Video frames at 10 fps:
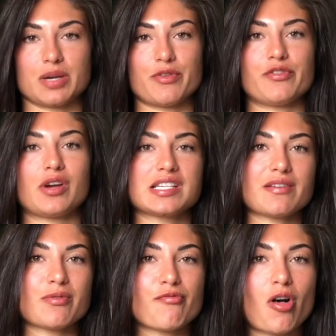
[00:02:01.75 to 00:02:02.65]
some of you guys
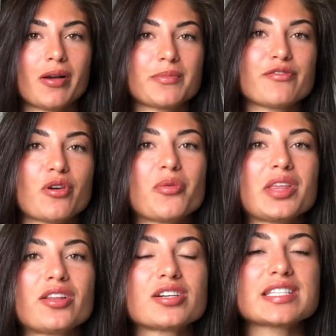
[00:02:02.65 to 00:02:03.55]
have been following me for a
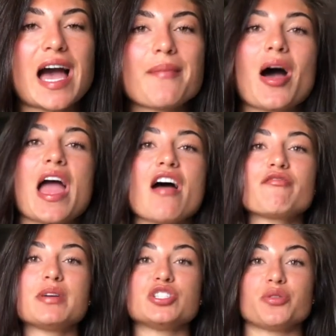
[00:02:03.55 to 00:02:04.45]
really long time, I
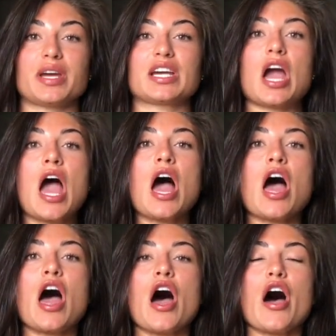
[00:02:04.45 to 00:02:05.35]
have been doing
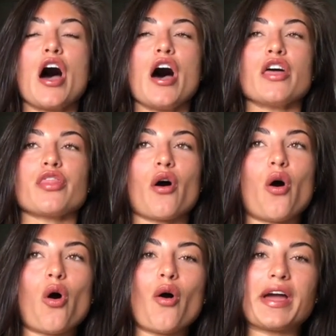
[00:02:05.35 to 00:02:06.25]
the
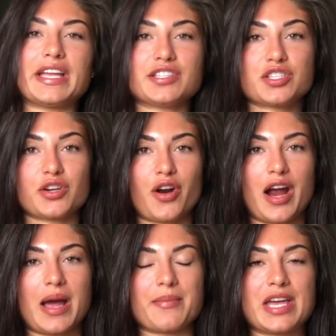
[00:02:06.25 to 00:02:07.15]
whole
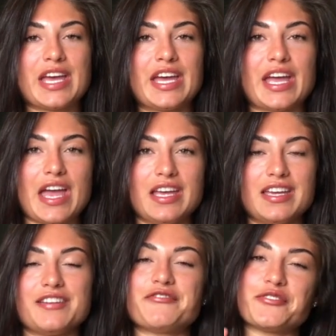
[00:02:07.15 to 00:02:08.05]
Instagram
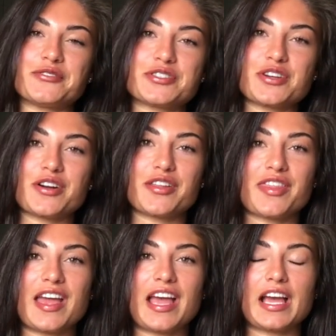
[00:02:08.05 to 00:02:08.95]
influencer
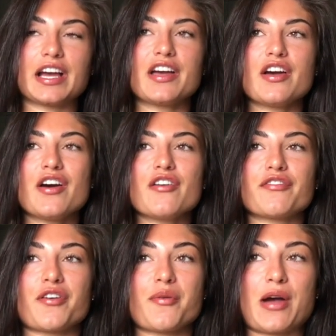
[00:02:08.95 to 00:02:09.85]
thing
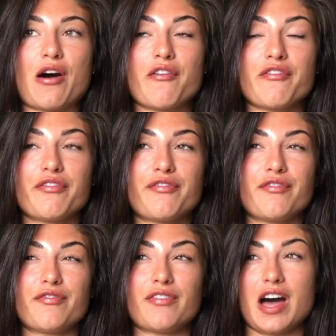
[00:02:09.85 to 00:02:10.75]
for about
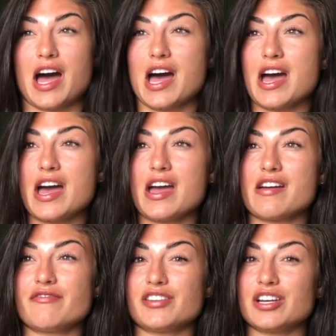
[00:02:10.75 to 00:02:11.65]

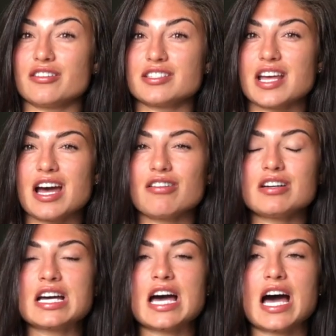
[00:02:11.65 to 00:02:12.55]
5 years now,
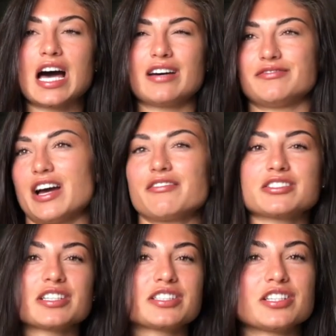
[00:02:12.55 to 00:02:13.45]
5 or
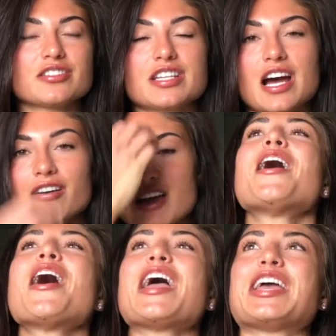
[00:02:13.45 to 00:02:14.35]
6 years now.
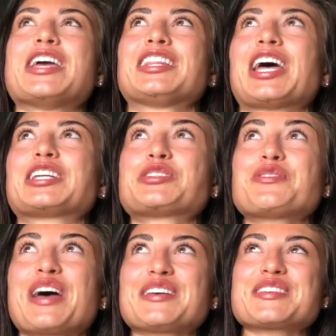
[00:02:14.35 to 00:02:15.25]
In like
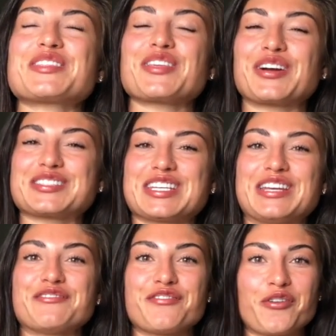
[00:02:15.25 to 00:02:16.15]

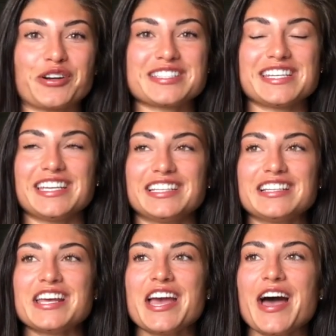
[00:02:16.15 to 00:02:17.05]
2013-14